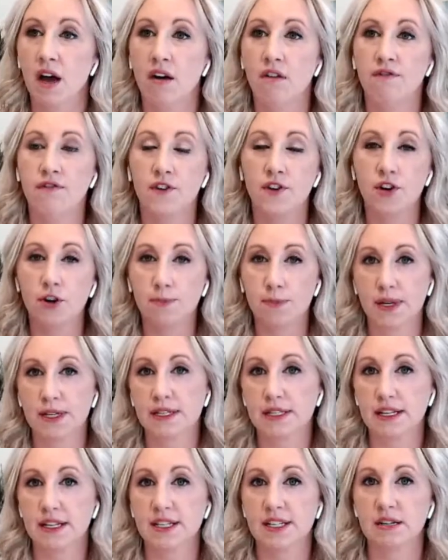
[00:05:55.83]
for your
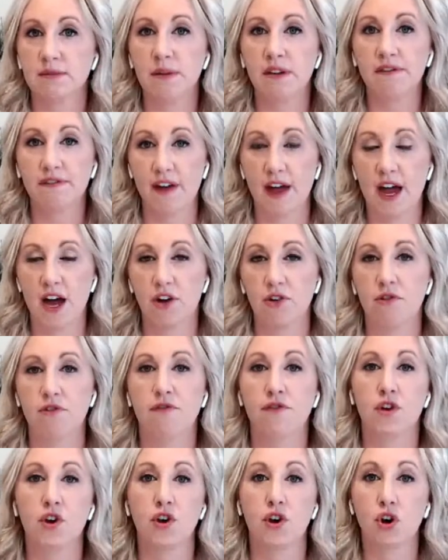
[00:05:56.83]
business to be found,
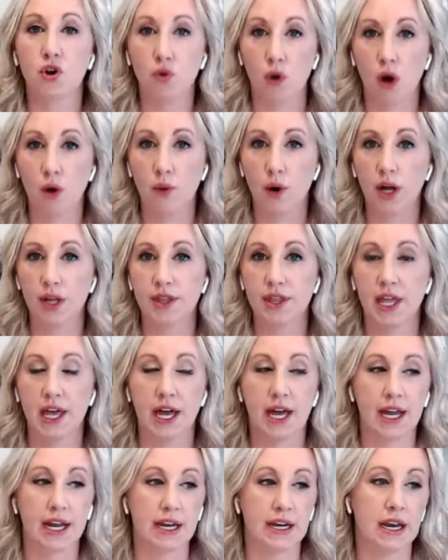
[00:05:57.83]
for you to grow
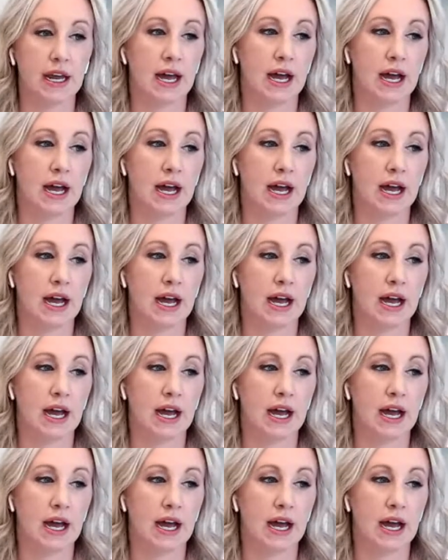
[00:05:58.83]
online,